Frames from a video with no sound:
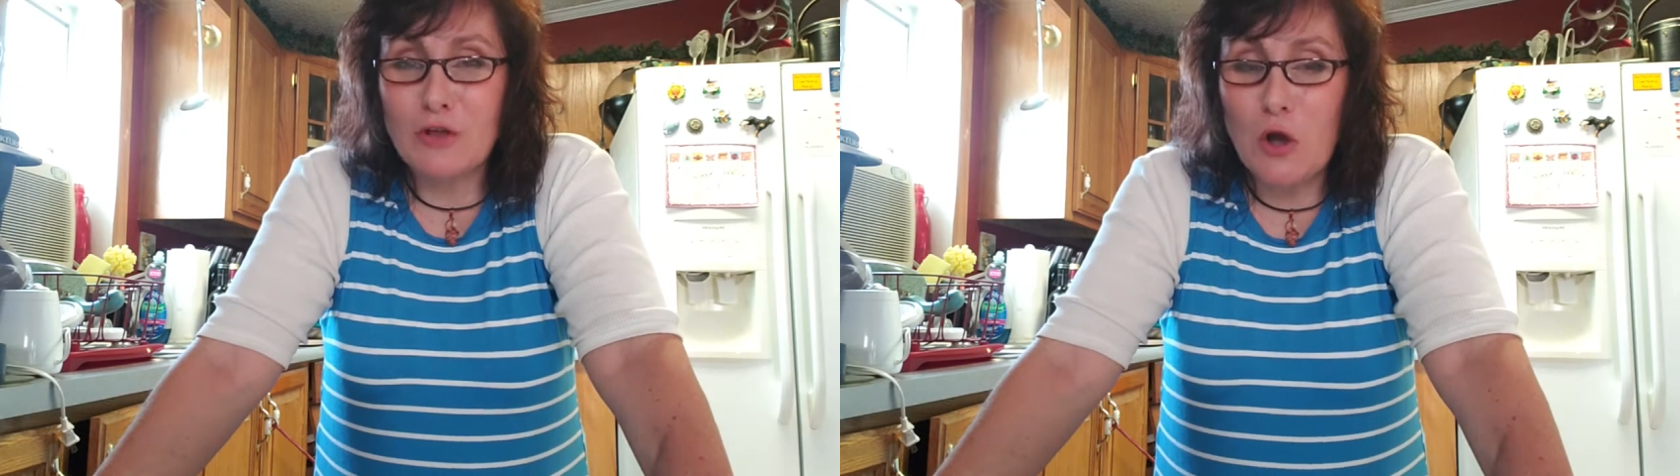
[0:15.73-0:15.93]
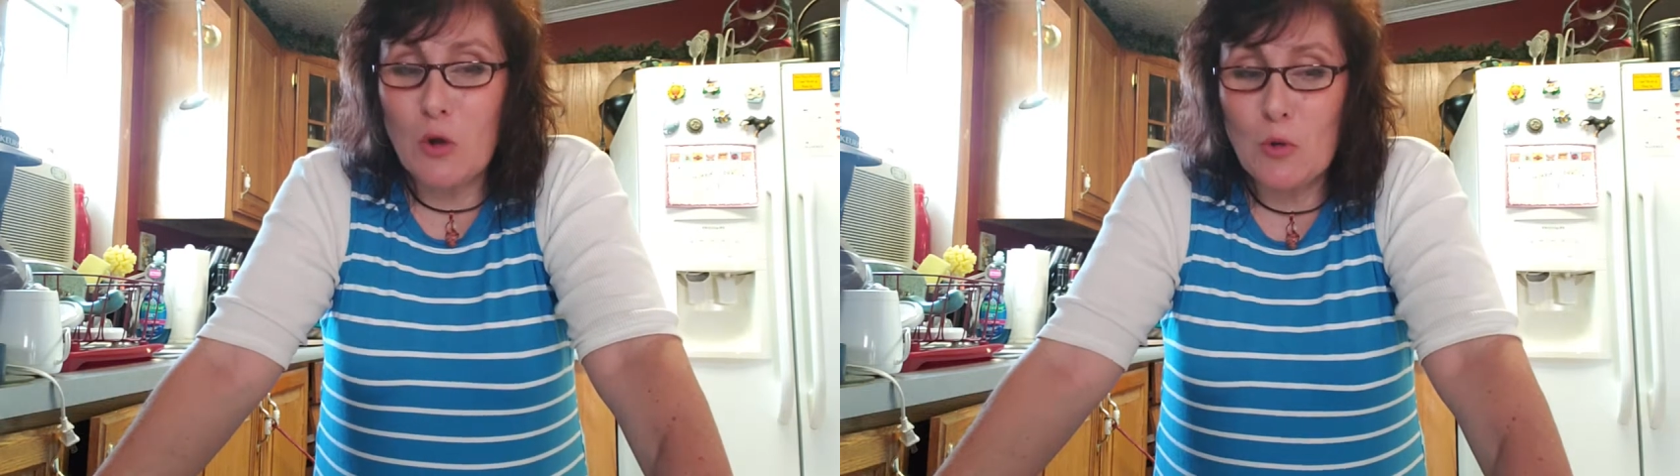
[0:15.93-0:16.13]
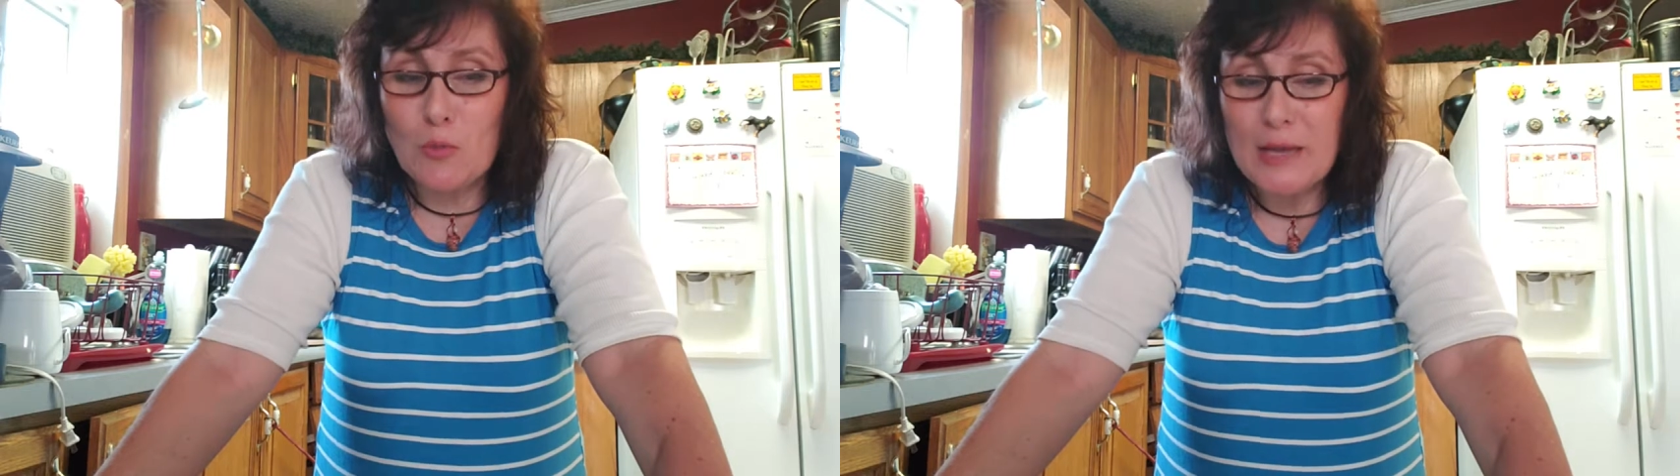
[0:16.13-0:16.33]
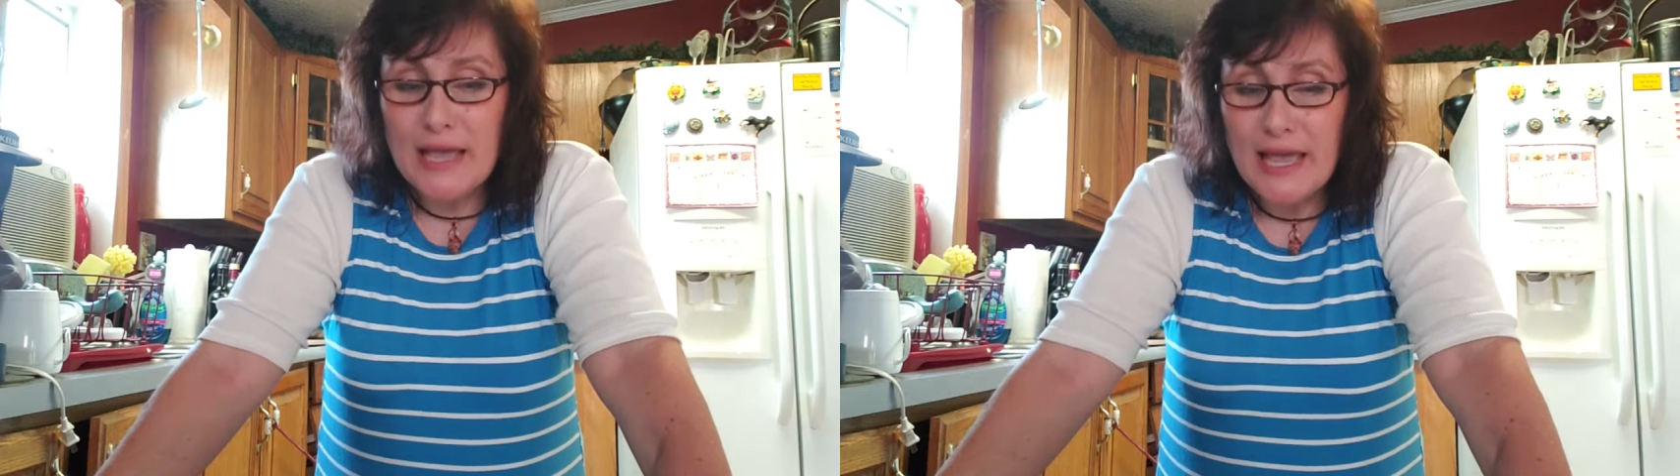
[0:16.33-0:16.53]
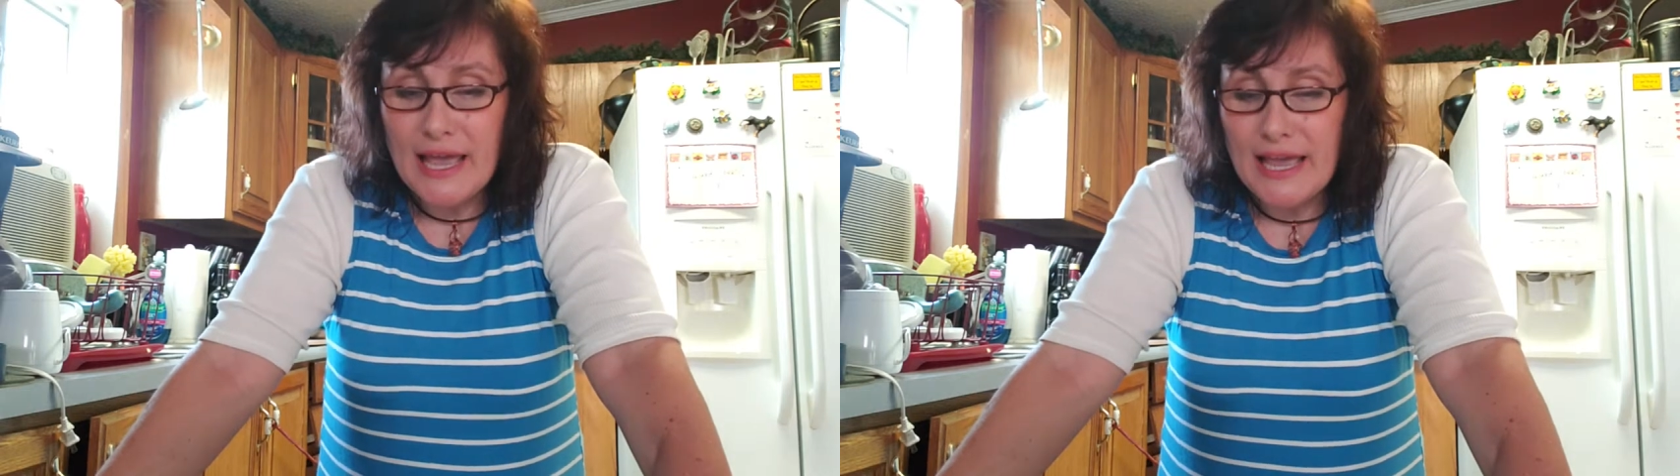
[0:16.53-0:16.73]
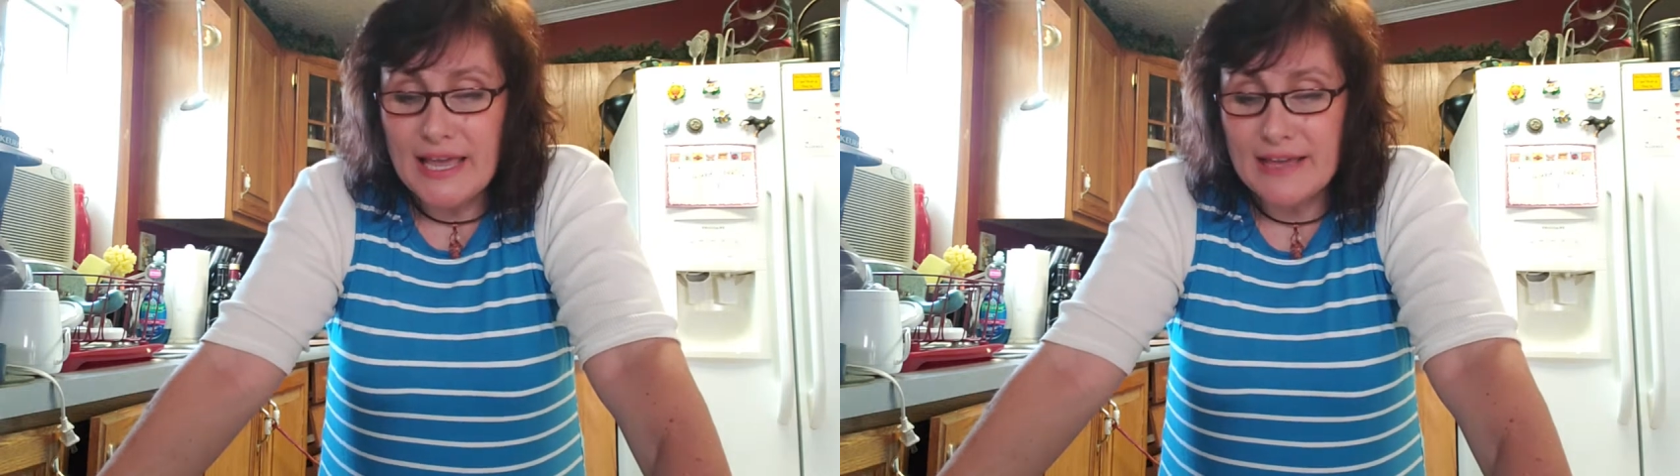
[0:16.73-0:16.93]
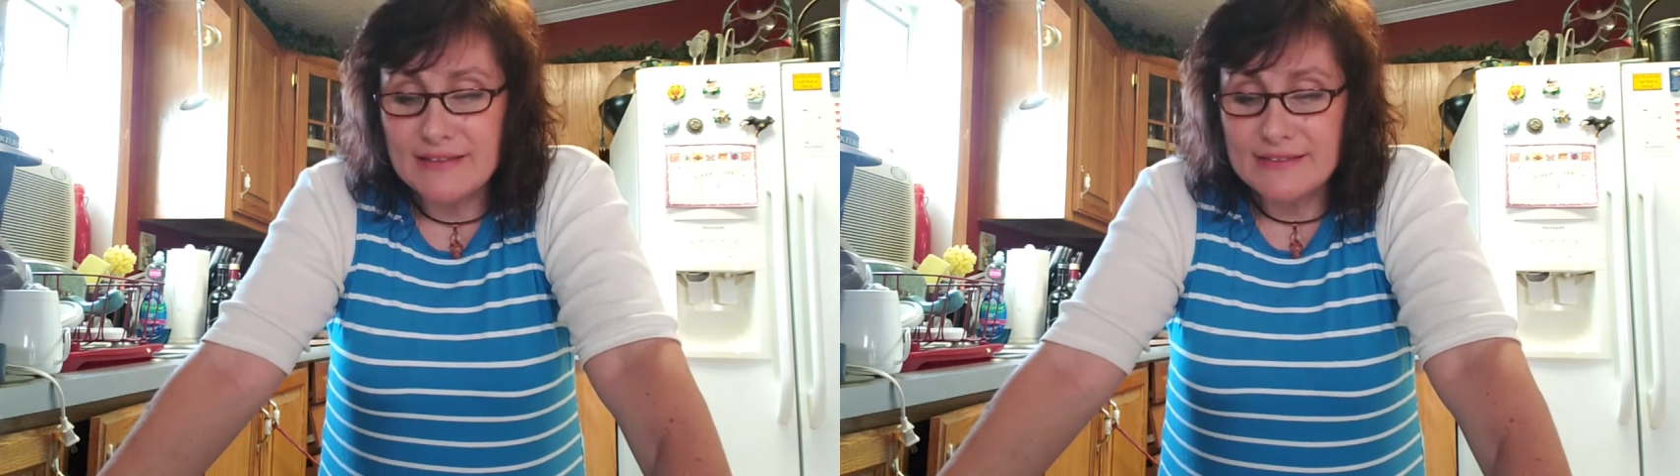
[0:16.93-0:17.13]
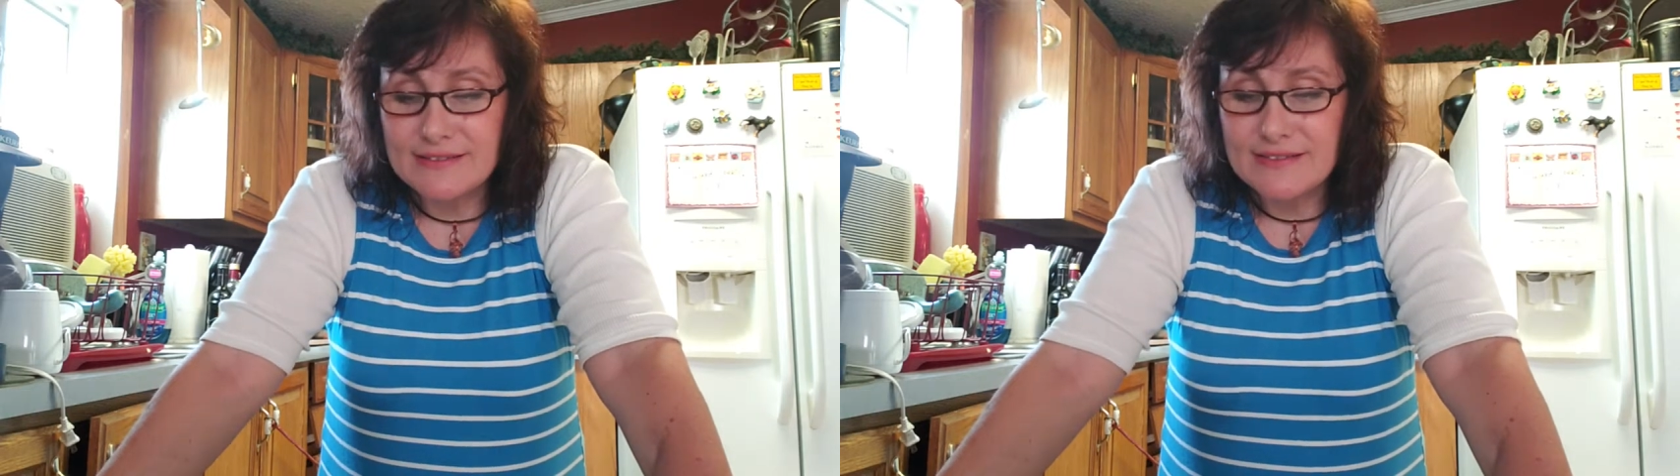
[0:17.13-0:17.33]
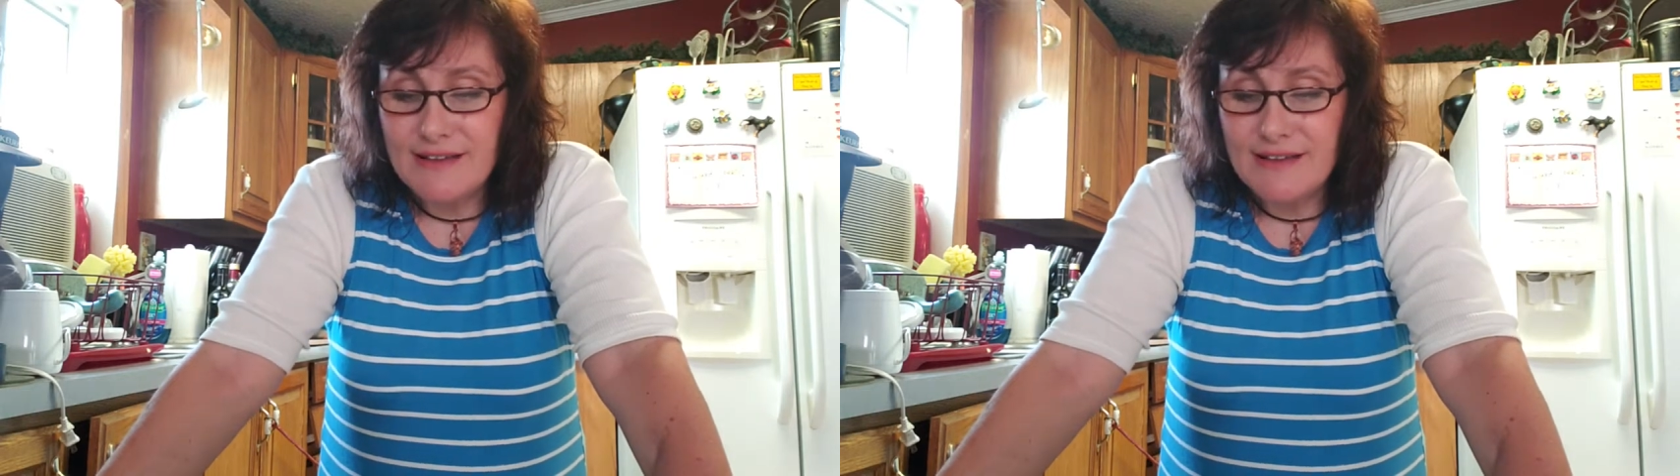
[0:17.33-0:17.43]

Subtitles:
home, and